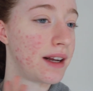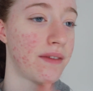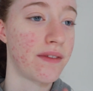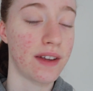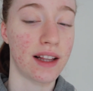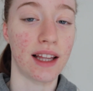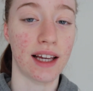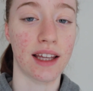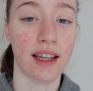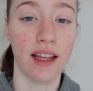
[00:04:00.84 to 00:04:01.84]
But I feel
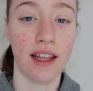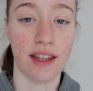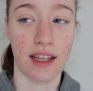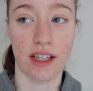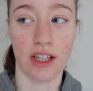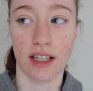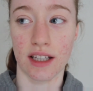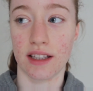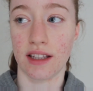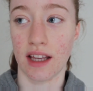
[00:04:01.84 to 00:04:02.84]
like the
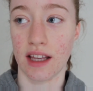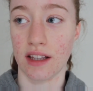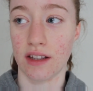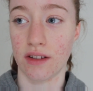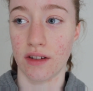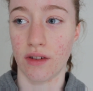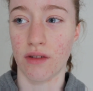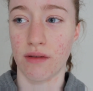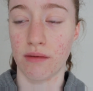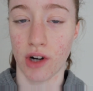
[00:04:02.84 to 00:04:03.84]
itchiness is
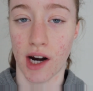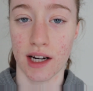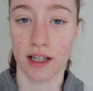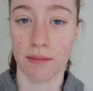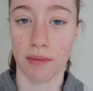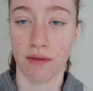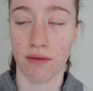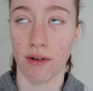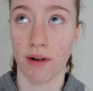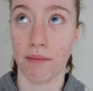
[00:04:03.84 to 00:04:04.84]
not from dryness but
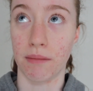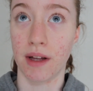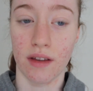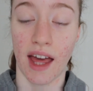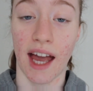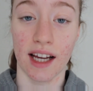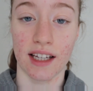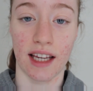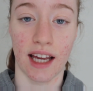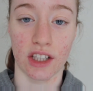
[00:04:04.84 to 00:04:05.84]
from the
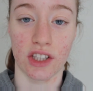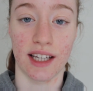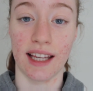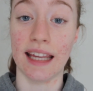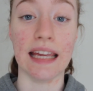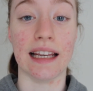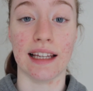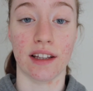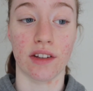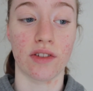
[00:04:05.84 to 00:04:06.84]
acne actually
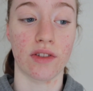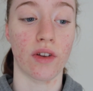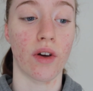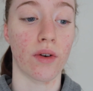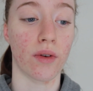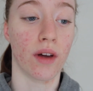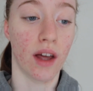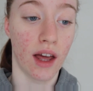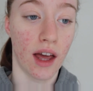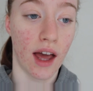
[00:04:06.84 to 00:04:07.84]
healing. So
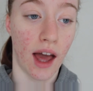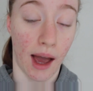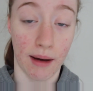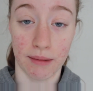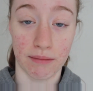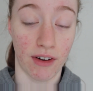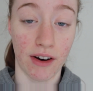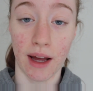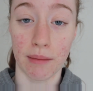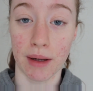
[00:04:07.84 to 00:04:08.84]
I'm
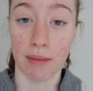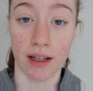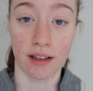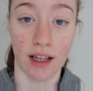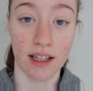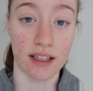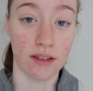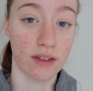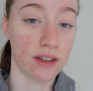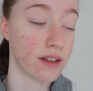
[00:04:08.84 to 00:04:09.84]
very happy about that
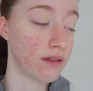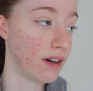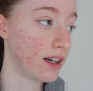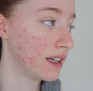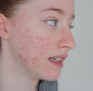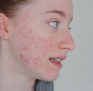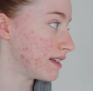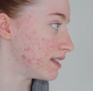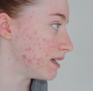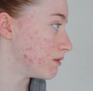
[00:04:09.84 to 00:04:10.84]
and also the redness
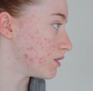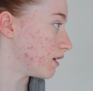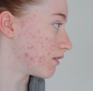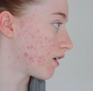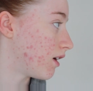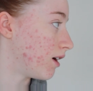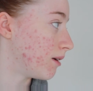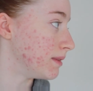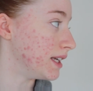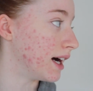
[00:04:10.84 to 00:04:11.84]
has seemed to have
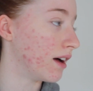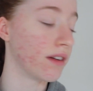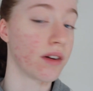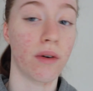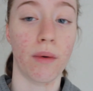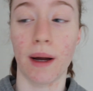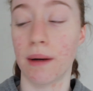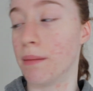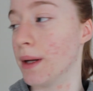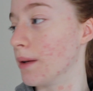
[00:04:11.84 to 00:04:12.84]
calmed down quite
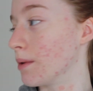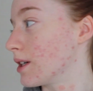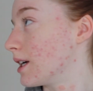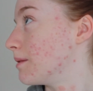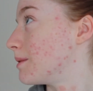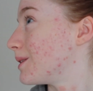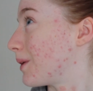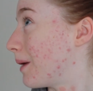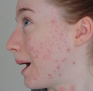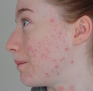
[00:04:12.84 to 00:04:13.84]
a bit which I'm
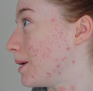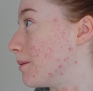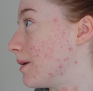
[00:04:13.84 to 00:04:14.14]
so happy